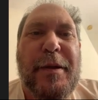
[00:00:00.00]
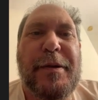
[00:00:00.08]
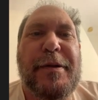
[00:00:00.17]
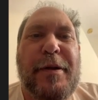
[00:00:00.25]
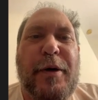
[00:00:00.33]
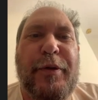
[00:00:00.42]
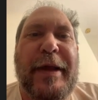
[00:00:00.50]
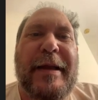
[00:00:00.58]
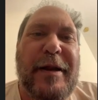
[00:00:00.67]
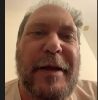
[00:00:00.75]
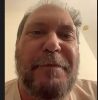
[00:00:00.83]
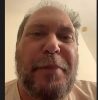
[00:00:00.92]
So they
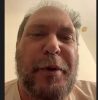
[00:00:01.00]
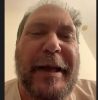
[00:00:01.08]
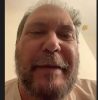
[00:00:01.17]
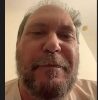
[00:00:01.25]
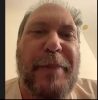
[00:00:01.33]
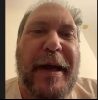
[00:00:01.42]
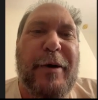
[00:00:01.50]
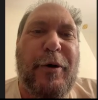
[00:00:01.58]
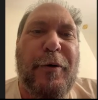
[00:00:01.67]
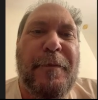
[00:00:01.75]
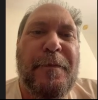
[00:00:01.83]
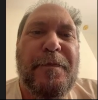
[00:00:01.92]
did play
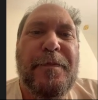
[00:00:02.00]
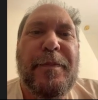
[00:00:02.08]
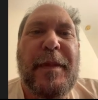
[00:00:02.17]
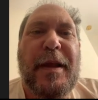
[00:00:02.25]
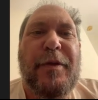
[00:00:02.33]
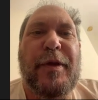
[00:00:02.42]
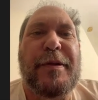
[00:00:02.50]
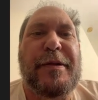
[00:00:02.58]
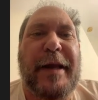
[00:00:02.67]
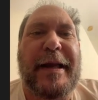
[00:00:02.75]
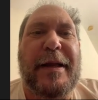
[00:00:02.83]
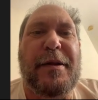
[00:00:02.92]
better the
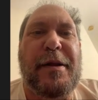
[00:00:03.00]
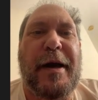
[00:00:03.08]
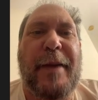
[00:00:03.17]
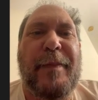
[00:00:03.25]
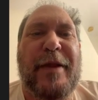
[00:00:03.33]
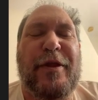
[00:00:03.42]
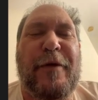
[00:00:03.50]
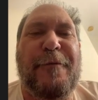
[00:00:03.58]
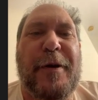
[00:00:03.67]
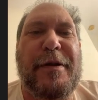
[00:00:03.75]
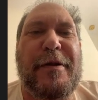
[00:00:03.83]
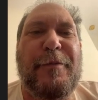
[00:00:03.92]
second time at the
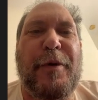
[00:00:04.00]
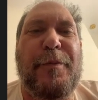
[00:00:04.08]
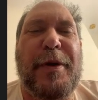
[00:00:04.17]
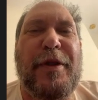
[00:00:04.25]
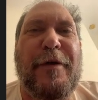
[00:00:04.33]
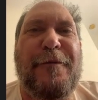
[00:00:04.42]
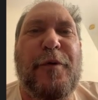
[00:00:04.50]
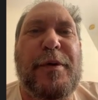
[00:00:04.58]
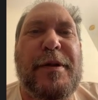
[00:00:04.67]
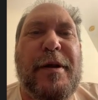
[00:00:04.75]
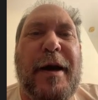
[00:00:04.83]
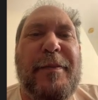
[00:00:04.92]
festival, but the
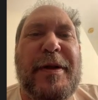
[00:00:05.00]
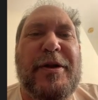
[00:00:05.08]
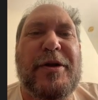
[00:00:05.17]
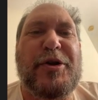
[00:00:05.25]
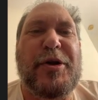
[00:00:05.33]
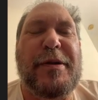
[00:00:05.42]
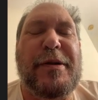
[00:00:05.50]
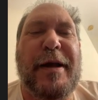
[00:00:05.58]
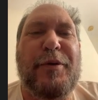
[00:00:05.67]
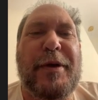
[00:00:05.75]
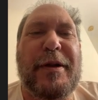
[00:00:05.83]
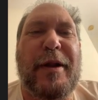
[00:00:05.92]
first time it, it just
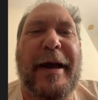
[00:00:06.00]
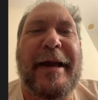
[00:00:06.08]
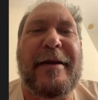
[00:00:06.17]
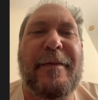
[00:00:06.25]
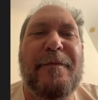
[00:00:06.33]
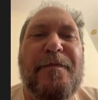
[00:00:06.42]
sounded like